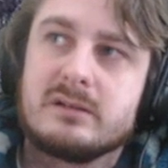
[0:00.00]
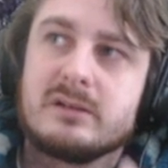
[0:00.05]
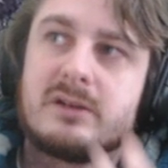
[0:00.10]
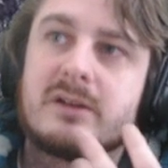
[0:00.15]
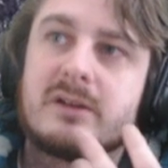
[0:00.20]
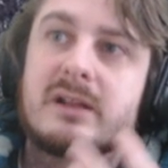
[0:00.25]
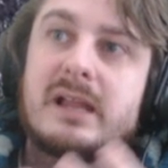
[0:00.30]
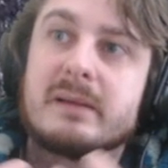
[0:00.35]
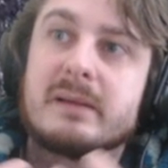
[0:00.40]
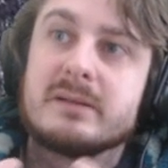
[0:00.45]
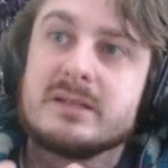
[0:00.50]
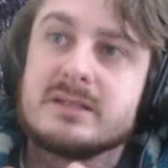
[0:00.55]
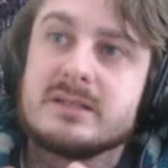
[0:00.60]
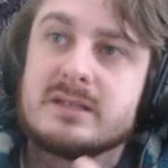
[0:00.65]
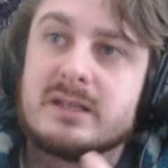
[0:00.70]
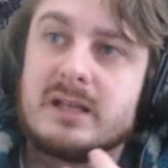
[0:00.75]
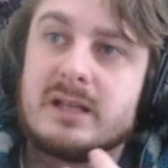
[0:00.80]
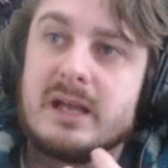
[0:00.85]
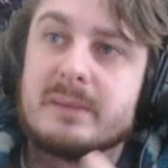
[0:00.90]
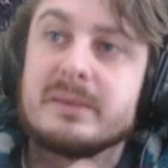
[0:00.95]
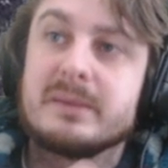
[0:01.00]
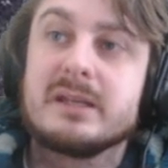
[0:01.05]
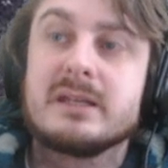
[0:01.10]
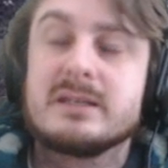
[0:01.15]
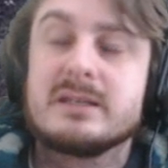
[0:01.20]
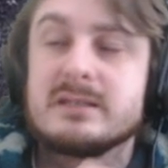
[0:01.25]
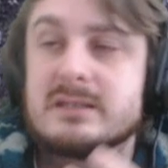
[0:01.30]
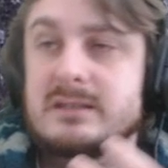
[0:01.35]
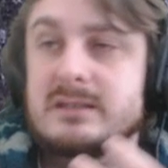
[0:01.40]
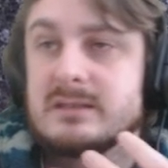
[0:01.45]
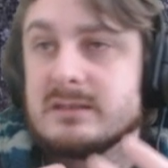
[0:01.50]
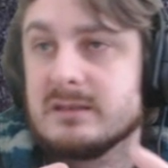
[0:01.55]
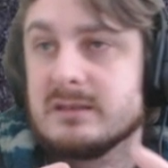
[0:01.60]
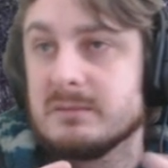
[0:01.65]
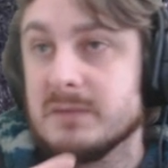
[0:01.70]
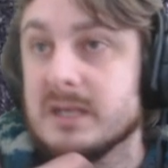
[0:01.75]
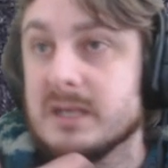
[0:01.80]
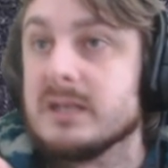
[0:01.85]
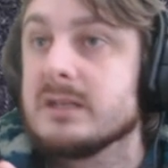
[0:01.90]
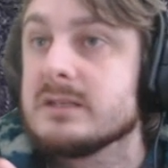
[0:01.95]
claiming this thing happening. Is this the
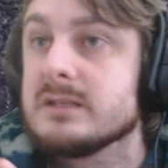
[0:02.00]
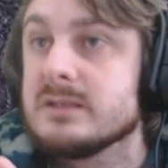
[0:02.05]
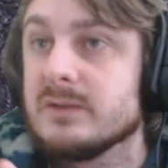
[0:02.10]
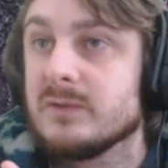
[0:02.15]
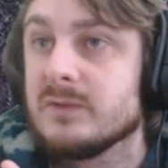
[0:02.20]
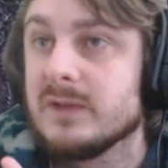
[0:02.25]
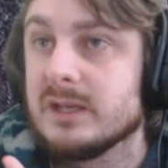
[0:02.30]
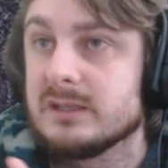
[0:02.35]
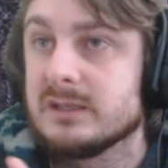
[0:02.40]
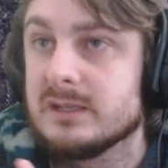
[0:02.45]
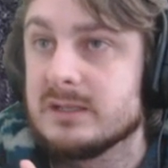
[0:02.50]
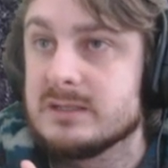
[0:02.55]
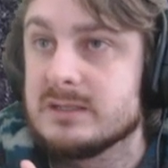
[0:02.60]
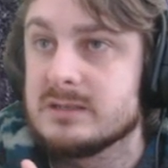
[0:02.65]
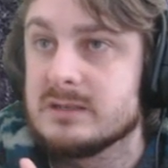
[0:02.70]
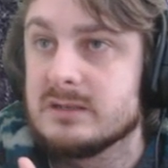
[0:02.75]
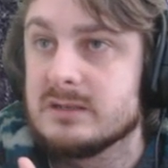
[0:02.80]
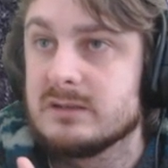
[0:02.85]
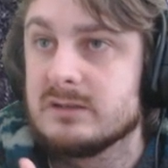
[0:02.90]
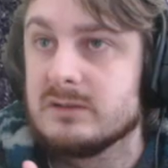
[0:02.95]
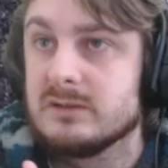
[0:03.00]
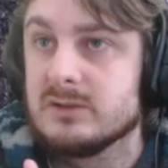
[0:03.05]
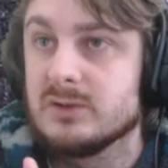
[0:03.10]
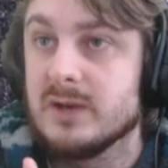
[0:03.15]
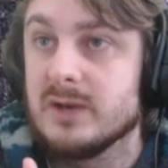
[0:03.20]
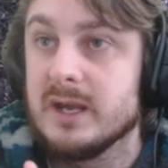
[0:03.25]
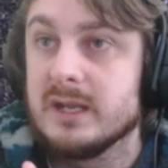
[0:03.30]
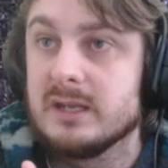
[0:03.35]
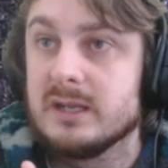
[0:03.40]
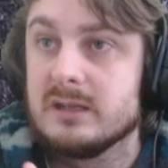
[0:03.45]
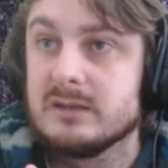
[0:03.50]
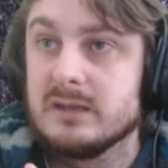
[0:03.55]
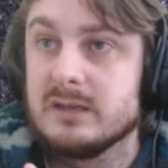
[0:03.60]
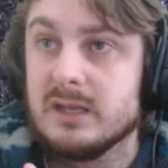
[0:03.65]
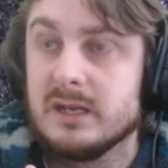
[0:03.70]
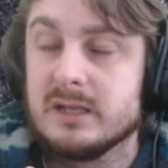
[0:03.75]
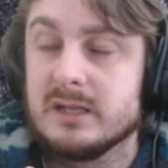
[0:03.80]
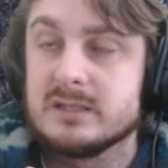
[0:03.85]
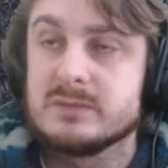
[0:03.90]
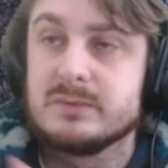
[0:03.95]
minions effect that's creating the
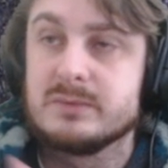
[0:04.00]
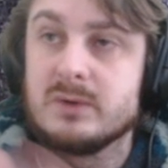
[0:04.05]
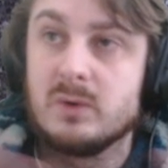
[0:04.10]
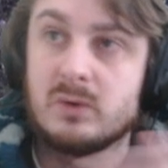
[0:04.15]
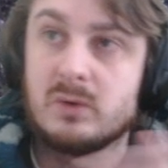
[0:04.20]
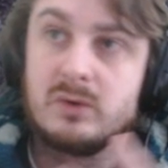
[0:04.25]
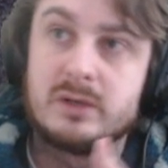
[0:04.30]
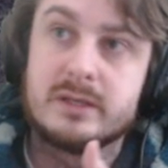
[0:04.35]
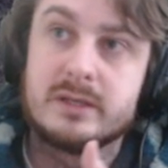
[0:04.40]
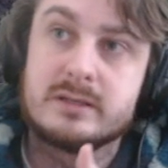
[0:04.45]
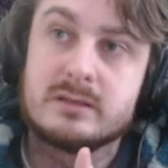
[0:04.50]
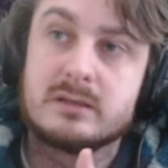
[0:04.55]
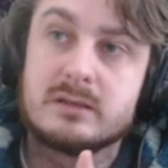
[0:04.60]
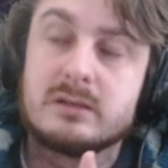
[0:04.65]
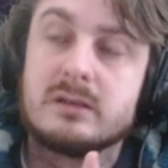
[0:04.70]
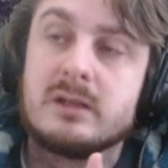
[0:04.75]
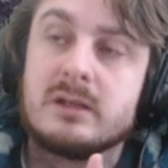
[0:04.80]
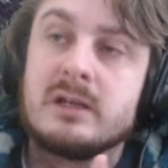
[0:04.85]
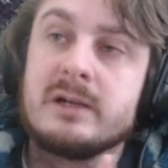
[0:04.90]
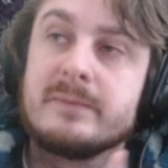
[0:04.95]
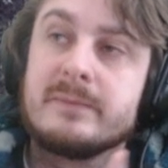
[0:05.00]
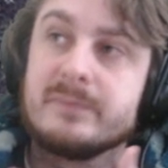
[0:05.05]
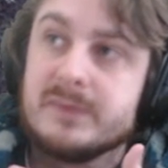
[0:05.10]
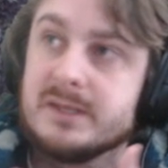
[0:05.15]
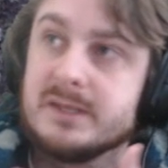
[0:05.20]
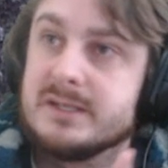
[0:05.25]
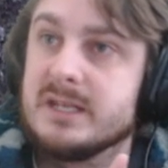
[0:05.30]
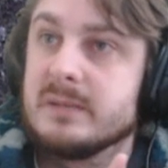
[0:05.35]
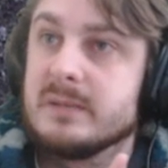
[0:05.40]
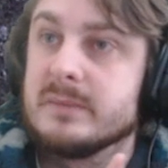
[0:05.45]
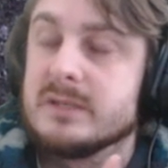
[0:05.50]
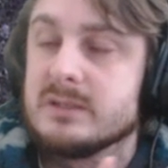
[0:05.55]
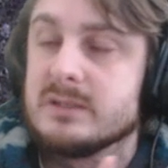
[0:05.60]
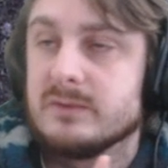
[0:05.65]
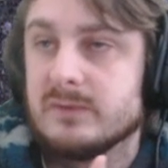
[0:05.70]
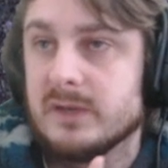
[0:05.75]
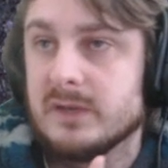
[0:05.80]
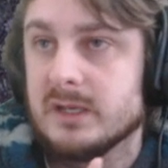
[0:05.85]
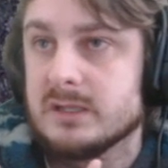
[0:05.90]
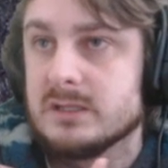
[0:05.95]
announcement, or is it the demon's
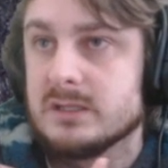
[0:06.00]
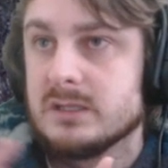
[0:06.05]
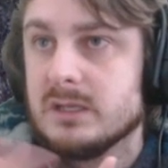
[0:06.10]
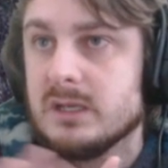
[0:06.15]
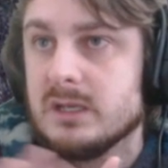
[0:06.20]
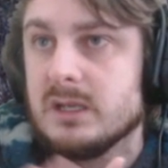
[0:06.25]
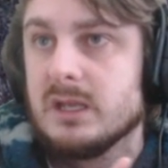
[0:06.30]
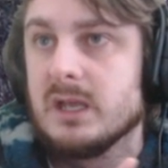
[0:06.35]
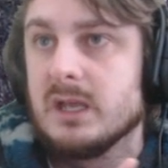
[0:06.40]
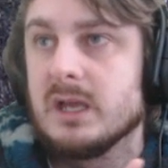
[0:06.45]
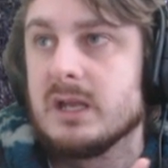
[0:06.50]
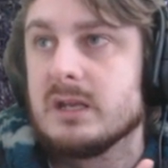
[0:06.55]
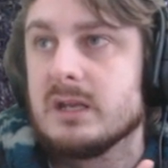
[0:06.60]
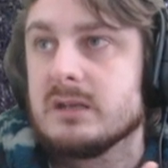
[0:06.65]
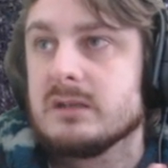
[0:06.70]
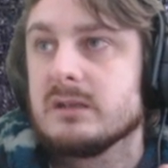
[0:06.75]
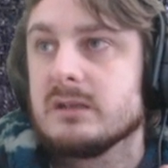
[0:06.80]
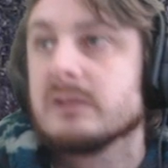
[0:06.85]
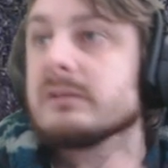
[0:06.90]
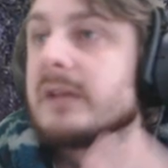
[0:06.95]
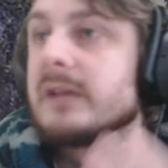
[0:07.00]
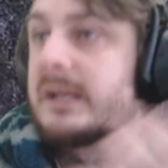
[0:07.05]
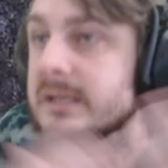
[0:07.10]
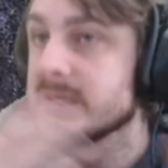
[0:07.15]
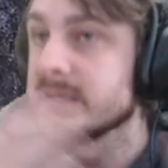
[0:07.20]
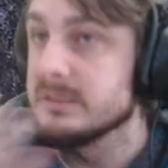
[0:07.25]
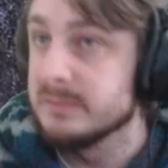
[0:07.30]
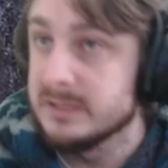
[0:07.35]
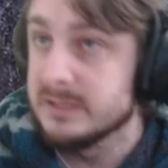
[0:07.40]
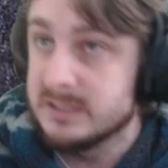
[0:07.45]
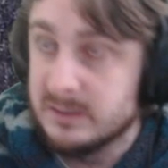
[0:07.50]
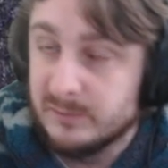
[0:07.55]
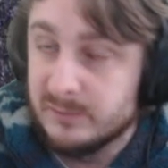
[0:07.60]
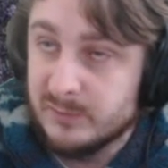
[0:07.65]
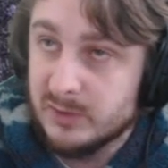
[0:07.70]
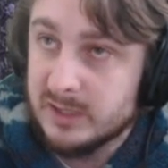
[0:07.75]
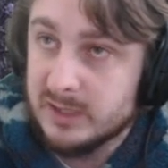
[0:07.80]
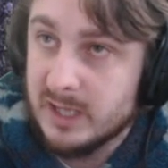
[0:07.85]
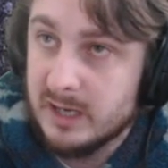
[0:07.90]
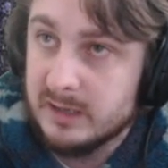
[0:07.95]
effect? And that is a
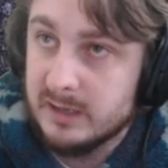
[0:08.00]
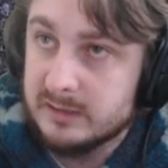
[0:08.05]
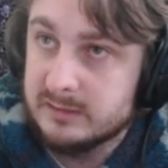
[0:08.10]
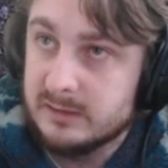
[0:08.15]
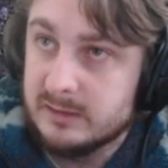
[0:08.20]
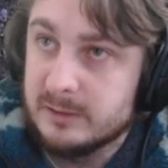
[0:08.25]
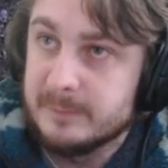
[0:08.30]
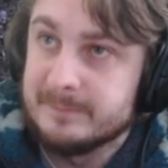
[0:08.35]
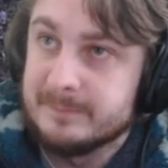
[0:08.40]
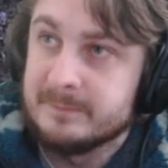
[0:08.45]
misinfo character